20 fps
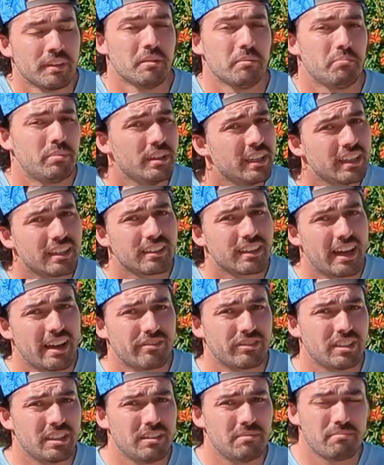Being
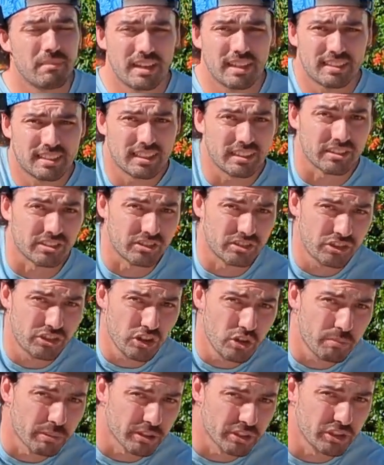lefty makes things
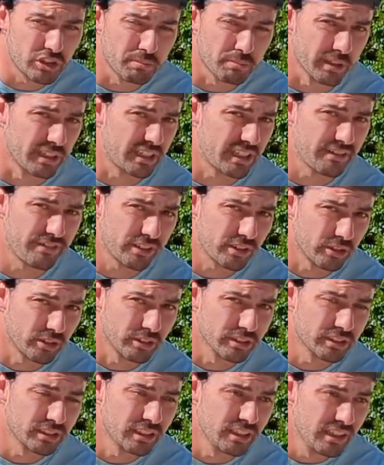super, super
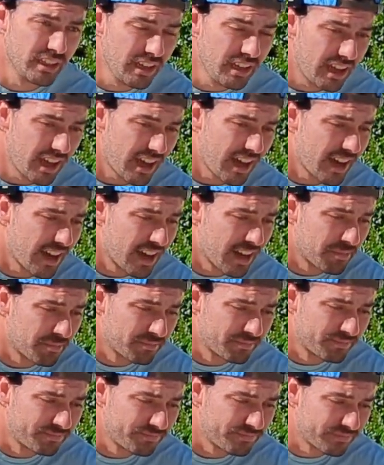difficult.
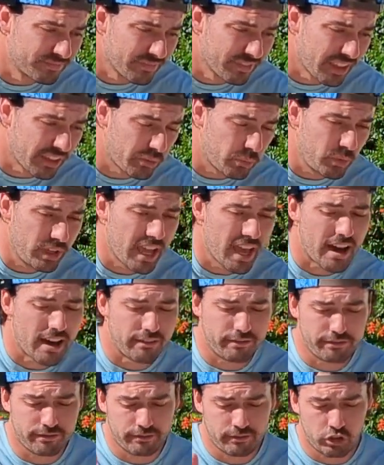Like we
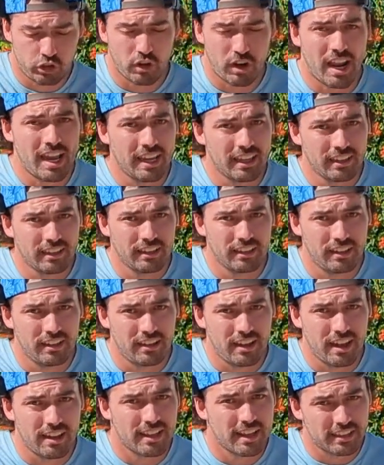have Crank,
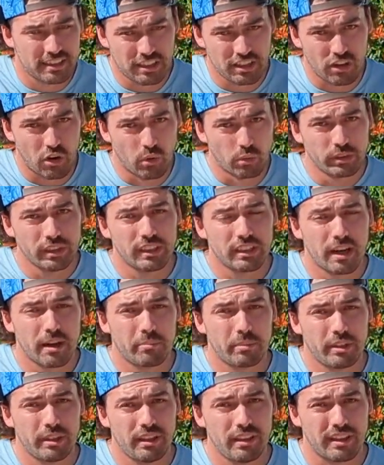and that's the only
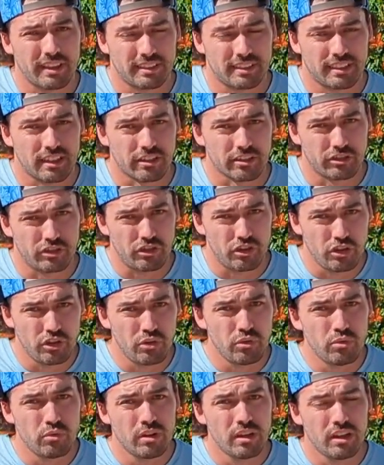company that sells
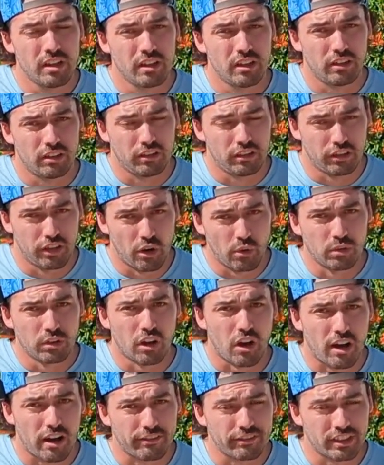new,
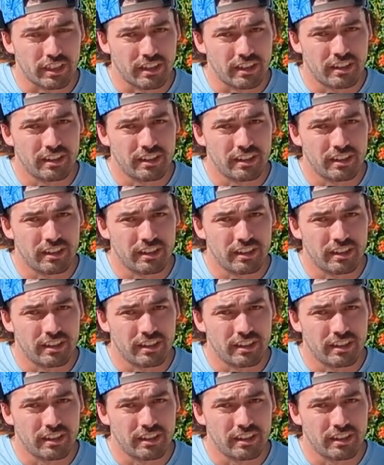low-lofted,